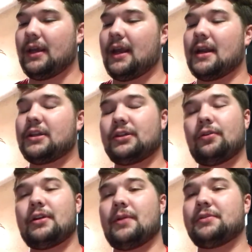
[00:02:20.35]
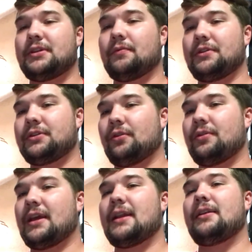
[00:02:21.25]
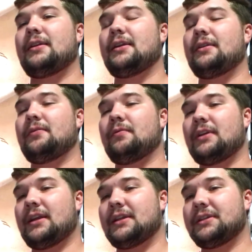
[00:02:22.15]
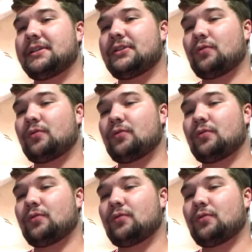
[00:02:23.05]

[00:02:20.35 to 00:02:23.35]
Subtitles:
and a solar day was told that it is